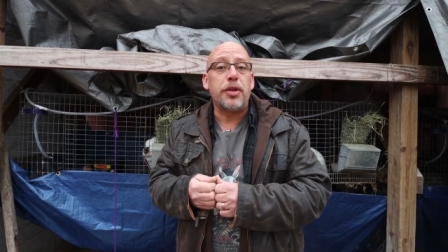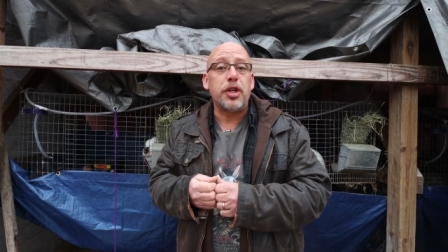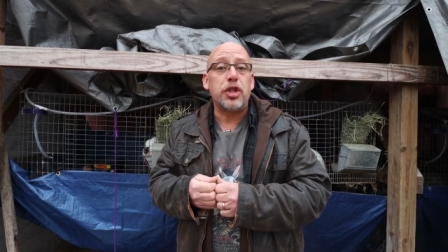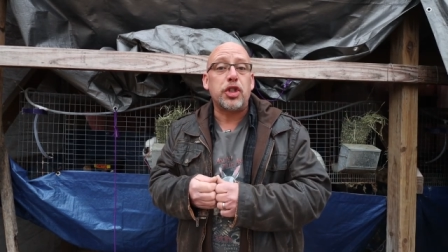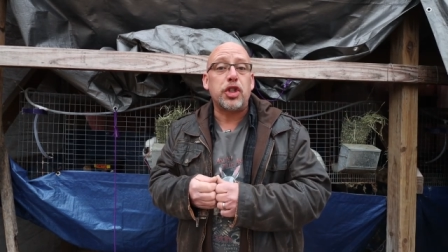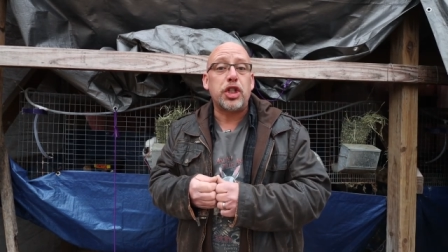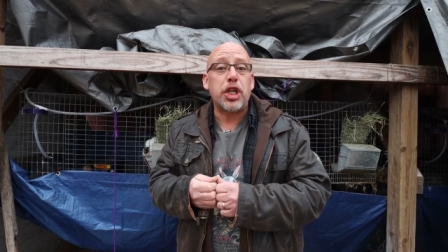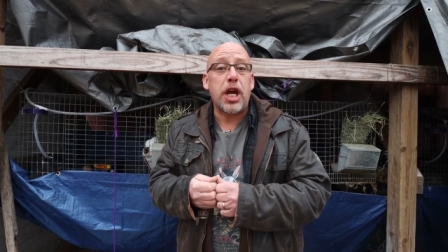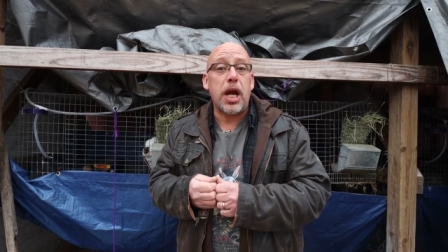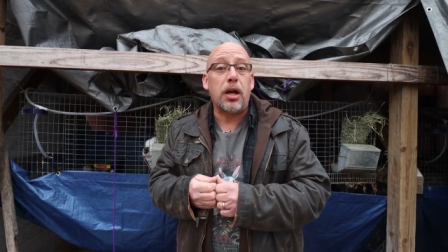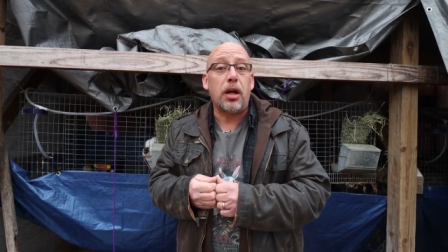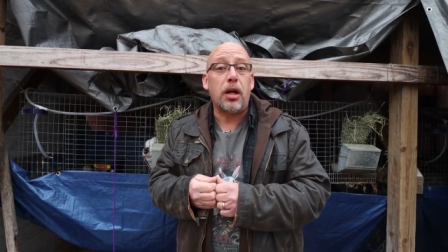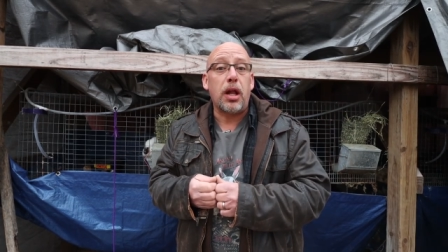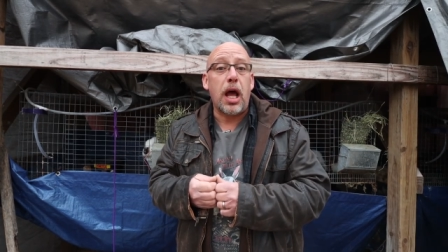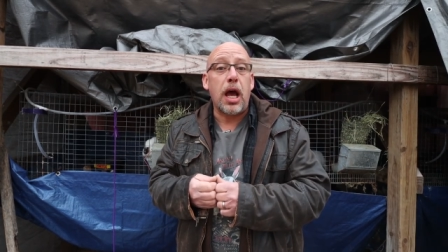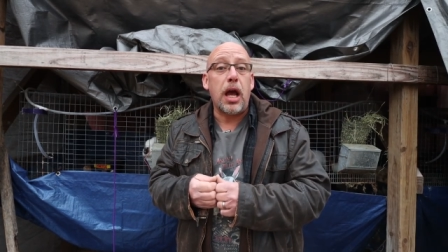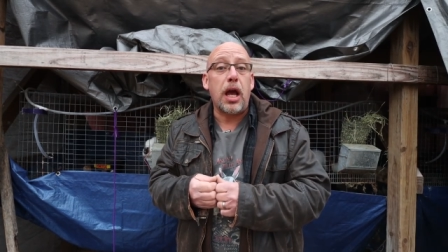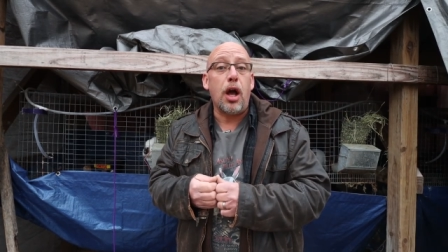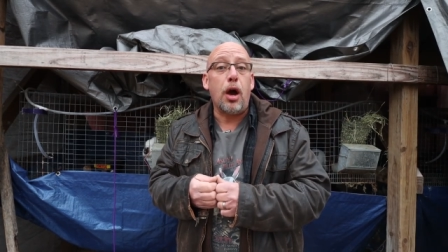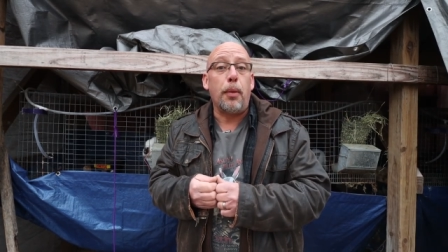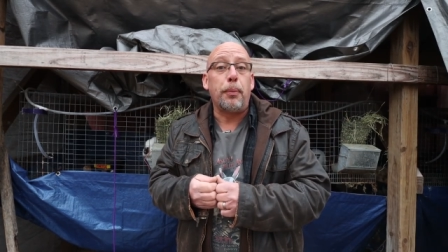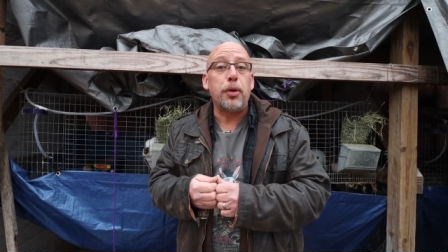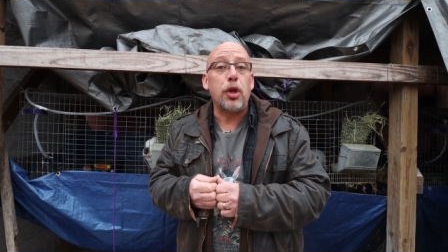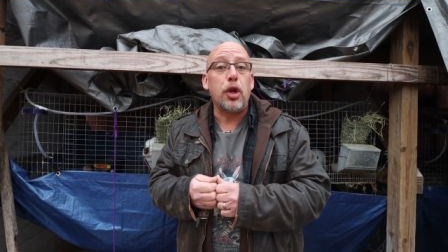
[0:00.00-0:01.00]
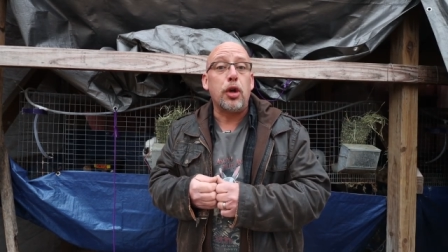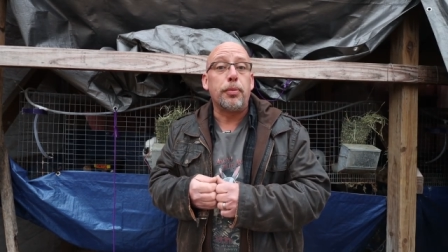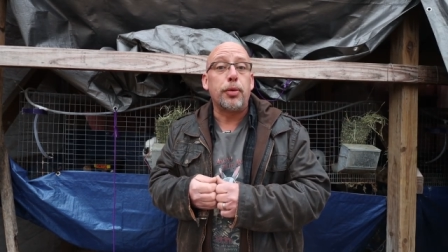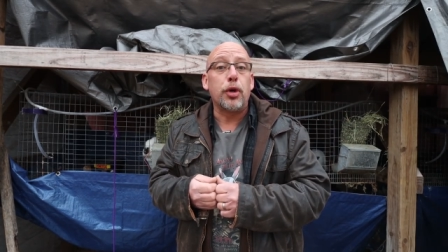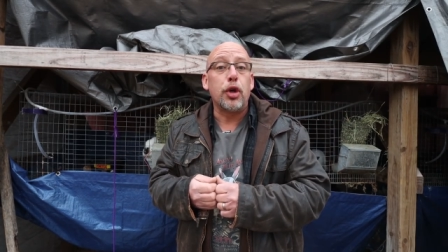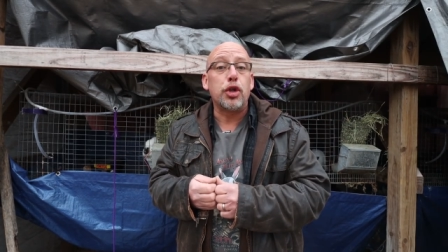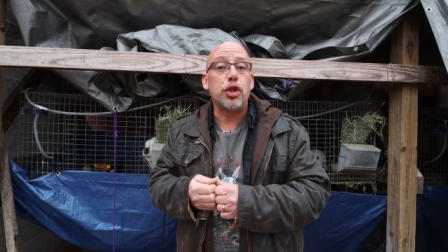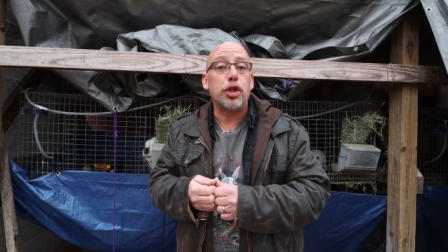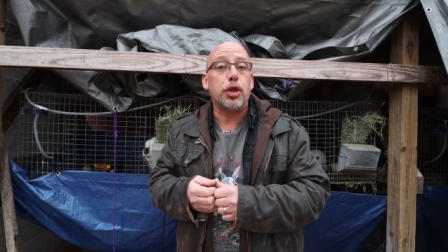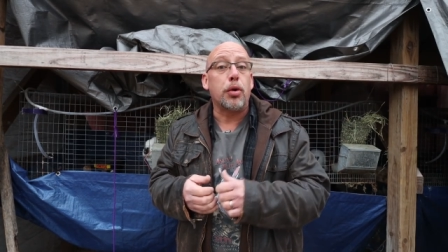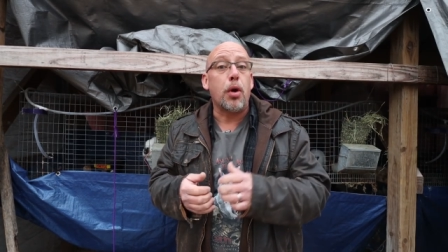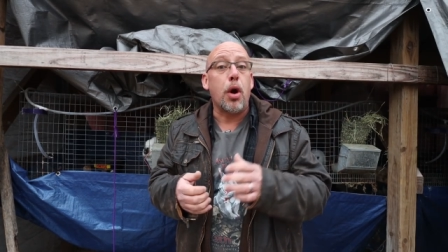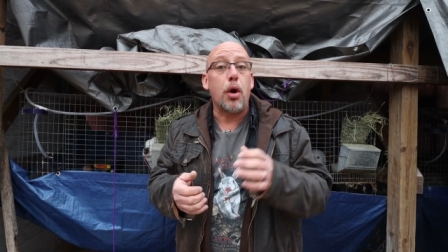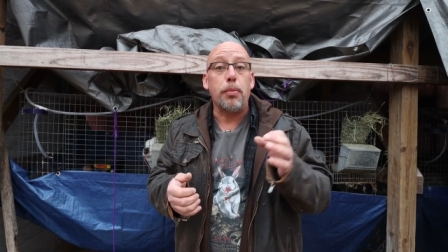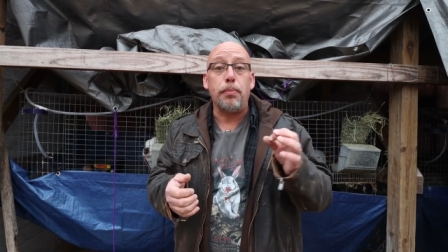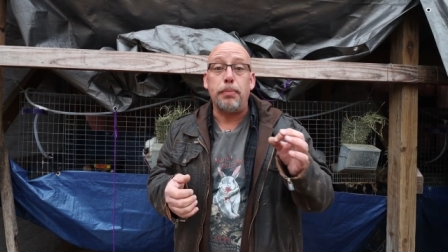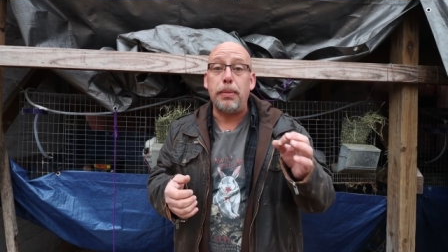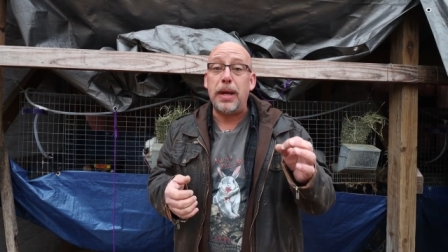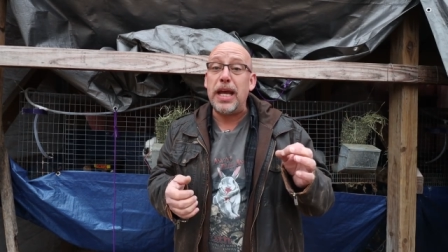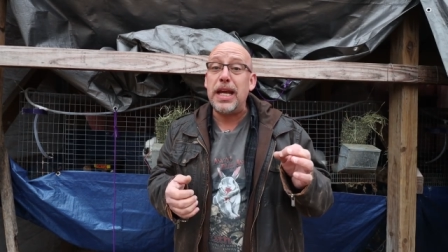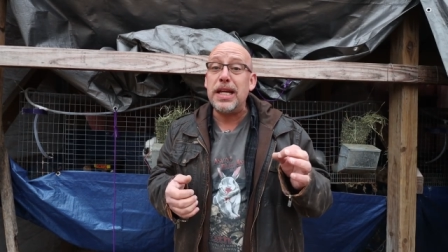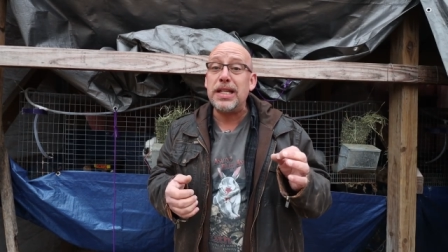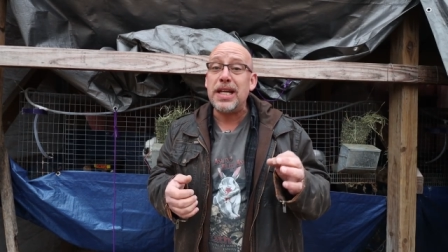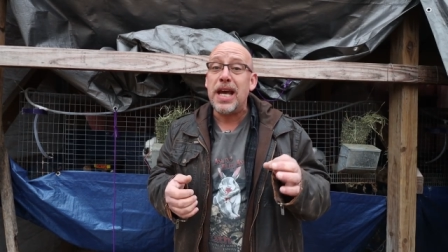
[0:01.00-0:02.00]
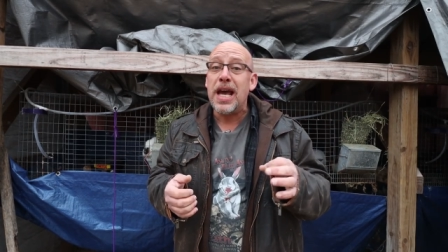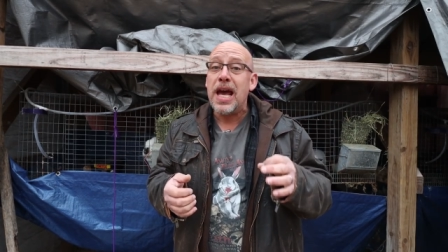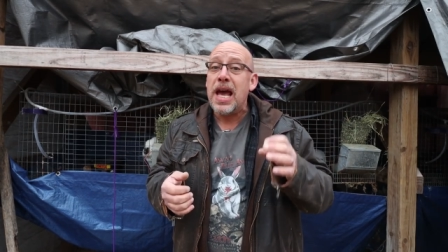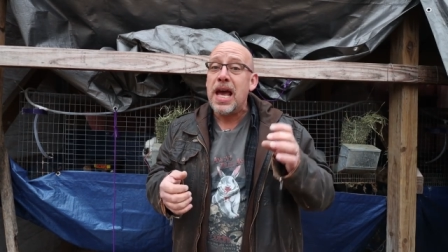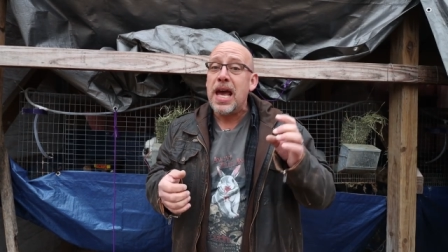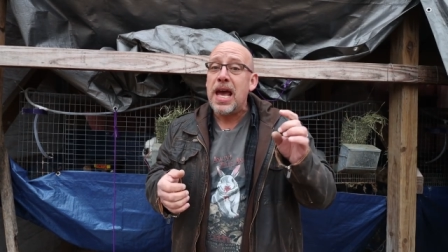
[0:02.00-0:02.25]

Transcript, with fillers: this channel, I help you to produce your own meat,